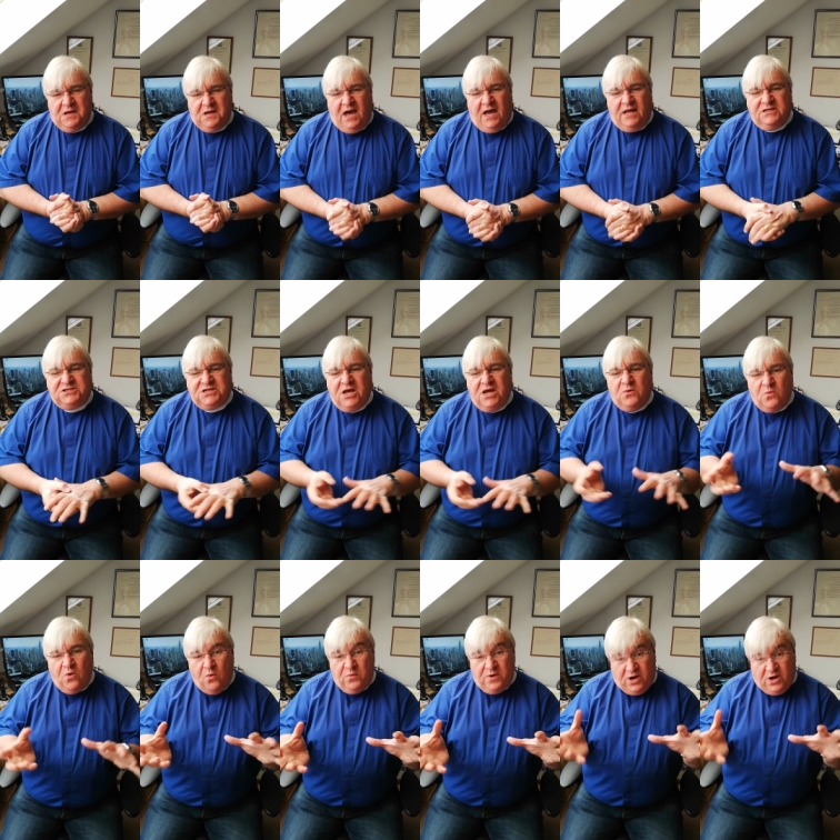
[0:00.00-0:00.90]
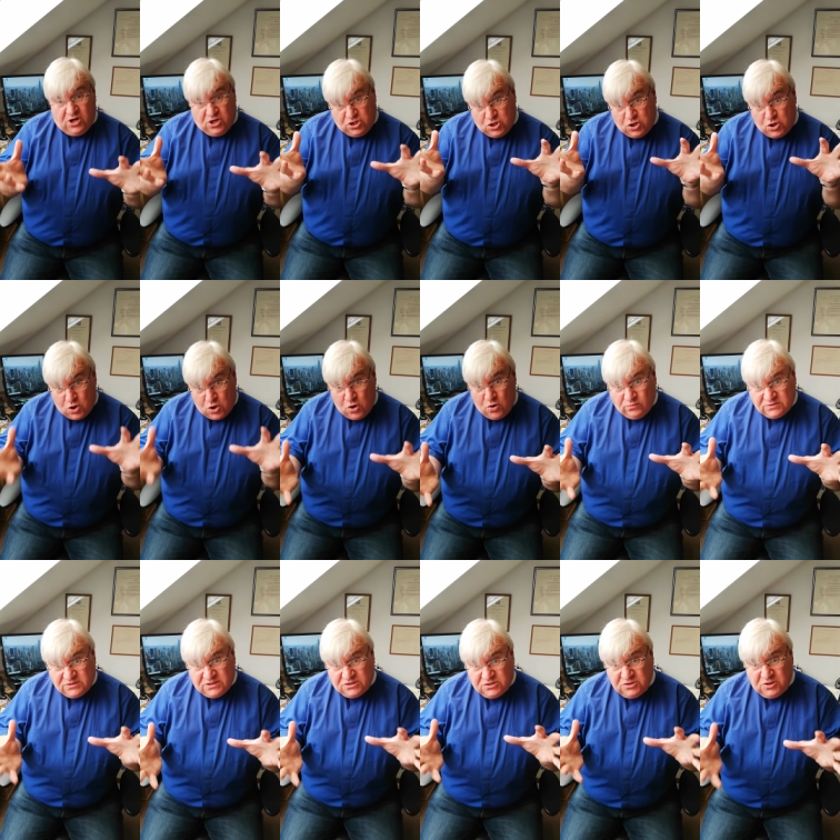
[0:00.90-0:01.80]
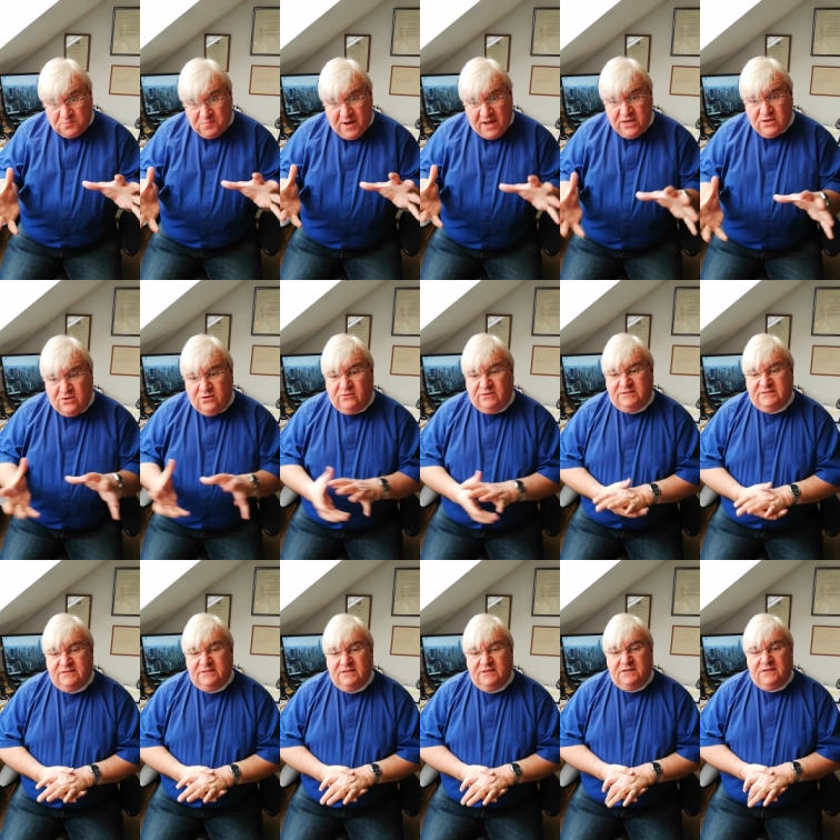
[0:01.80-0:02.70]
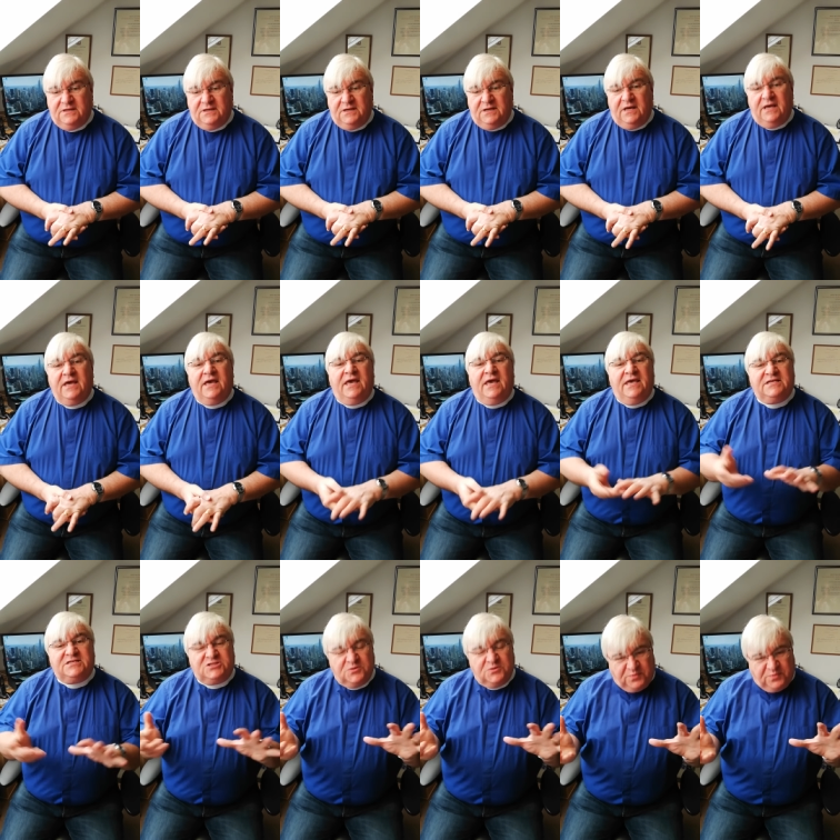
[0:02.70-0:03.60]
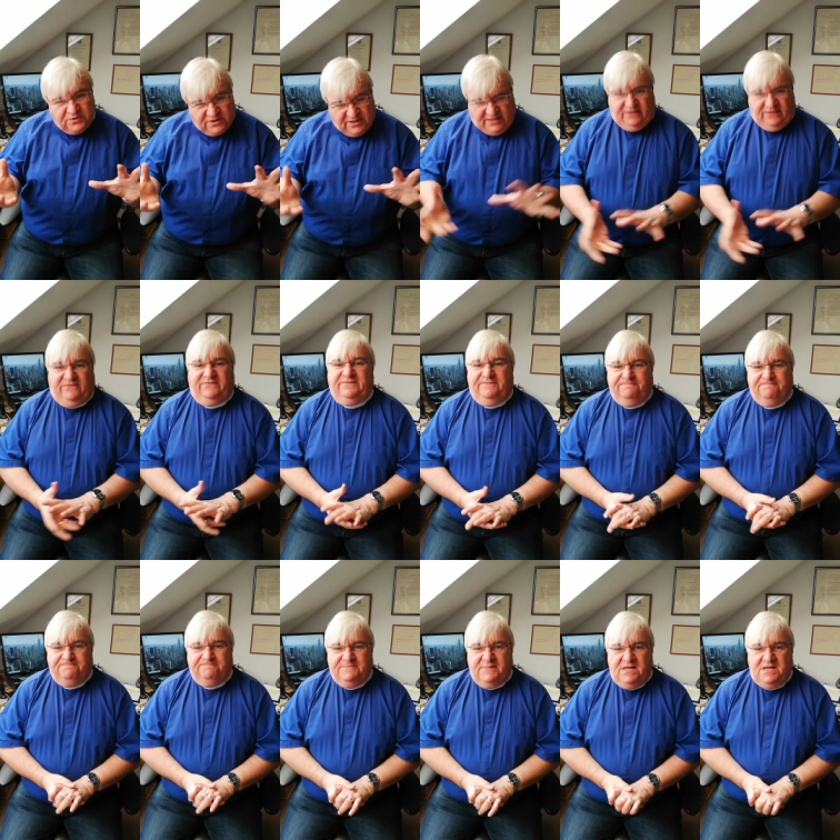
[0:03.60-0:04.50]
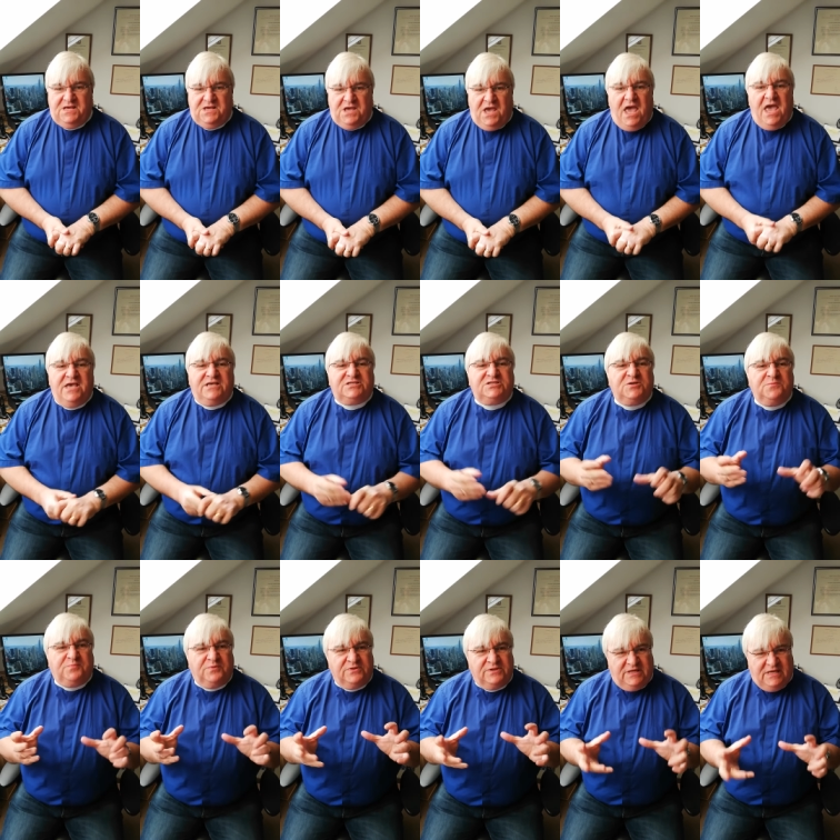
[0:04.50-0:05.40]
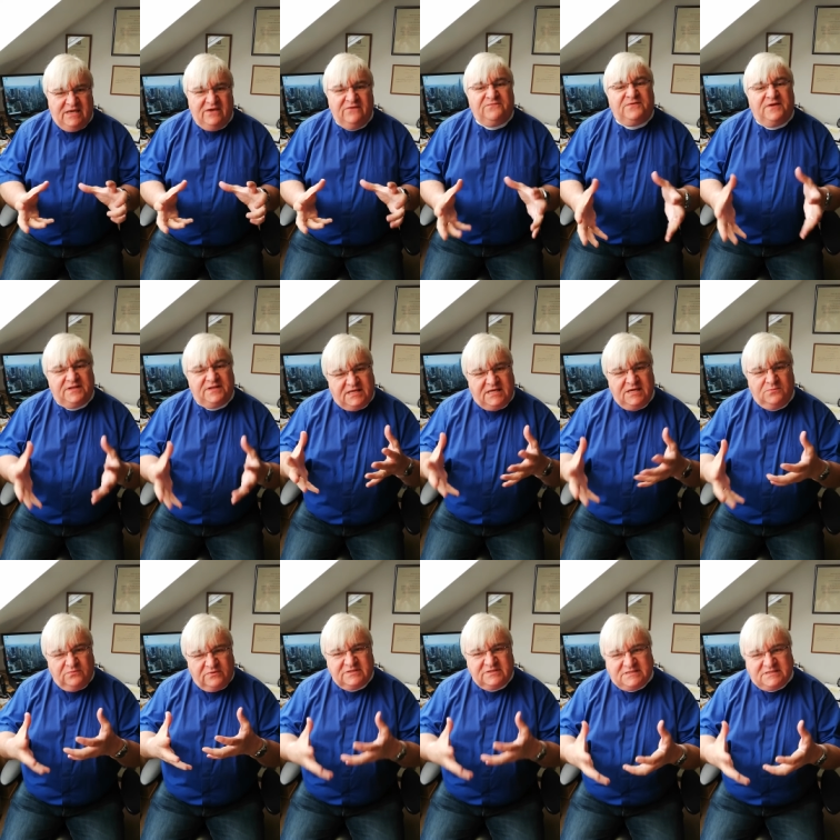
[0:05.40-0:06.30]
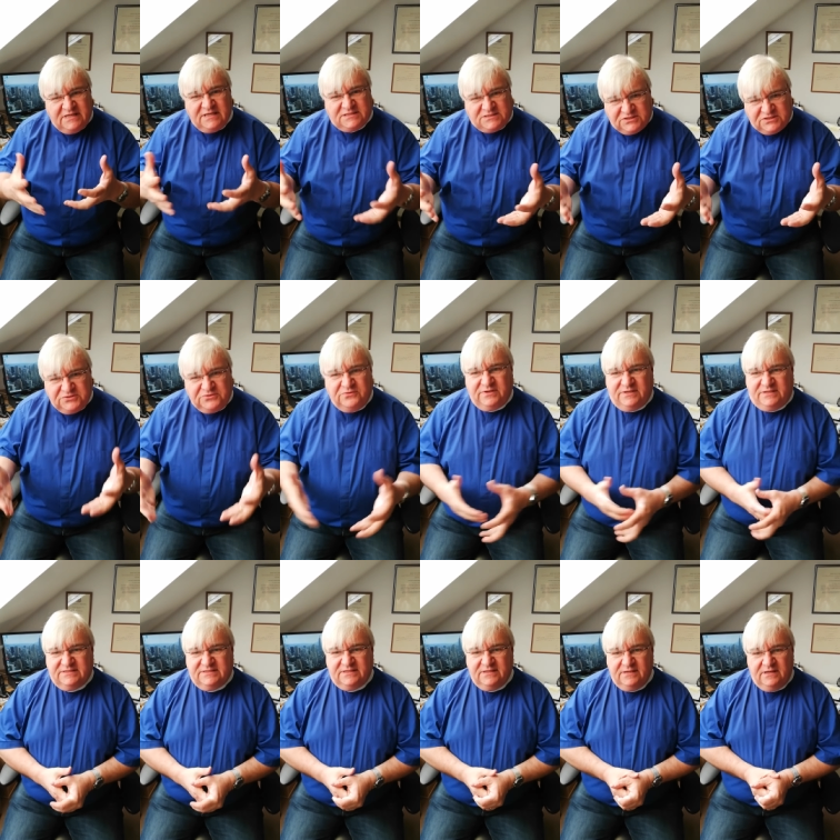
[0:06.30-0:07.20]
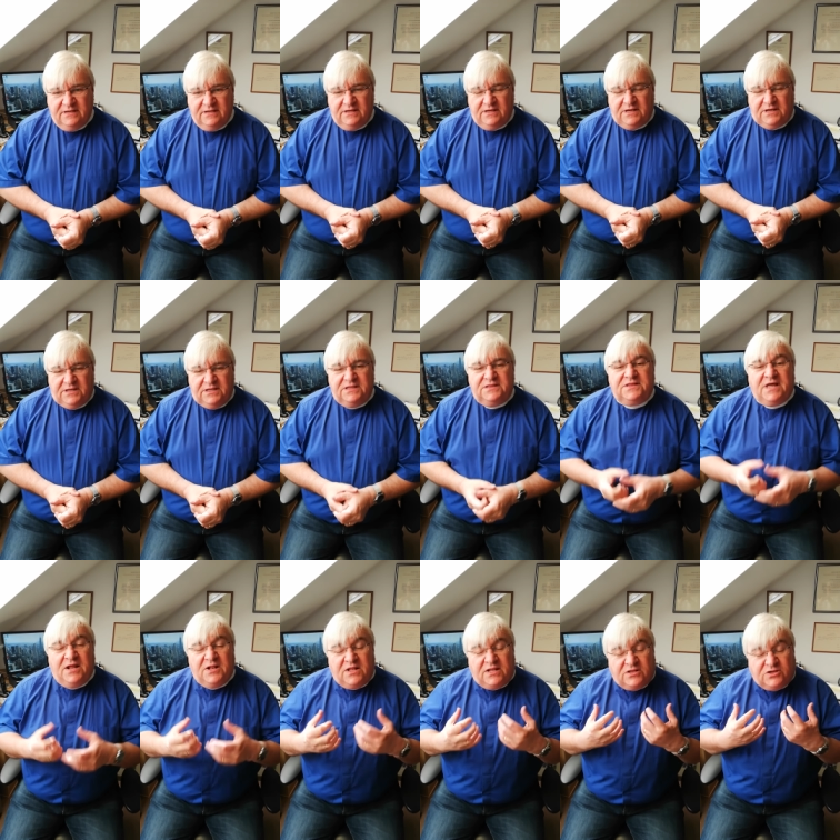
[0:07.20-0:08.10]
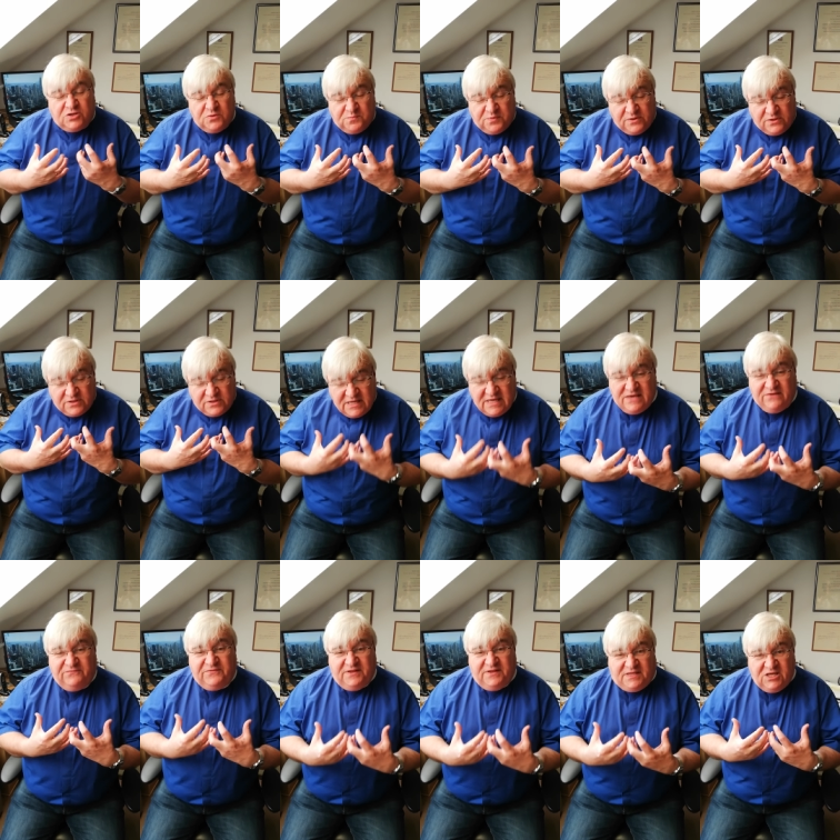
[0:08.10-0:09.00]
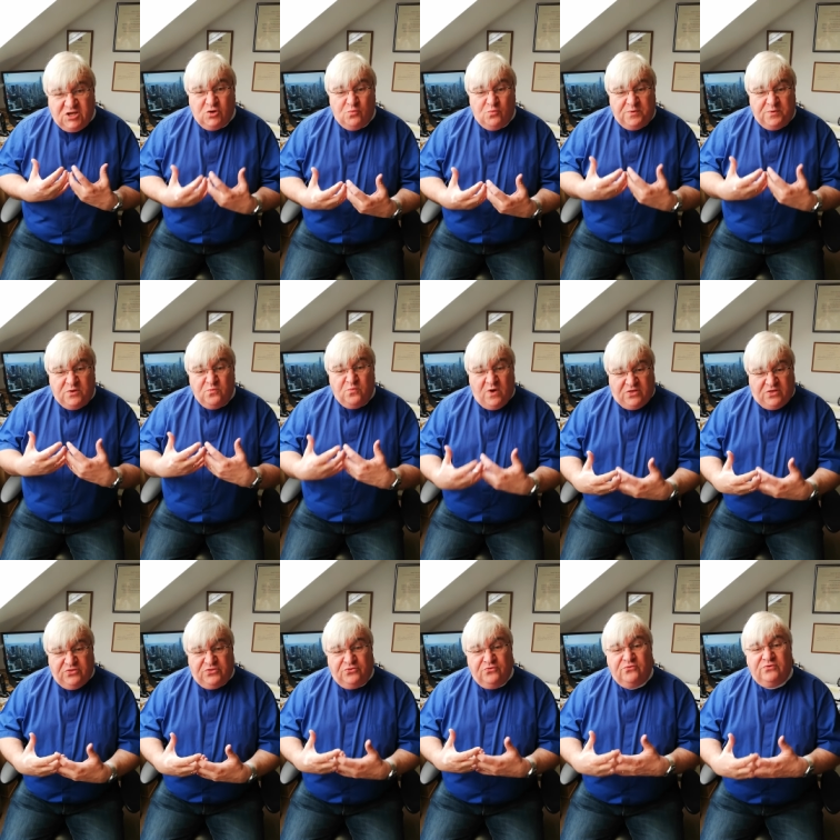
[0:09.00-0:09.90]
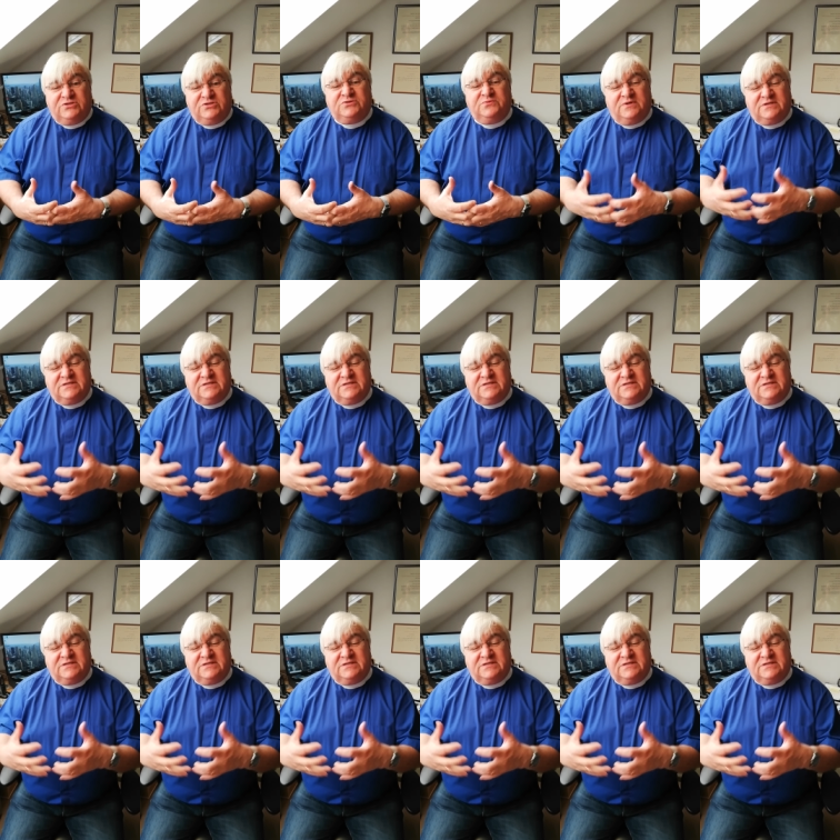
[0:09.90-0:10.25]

And yet, what we are called to do by God is to believe, is to believe that He will see us through us, that to believe that He'll be with those who are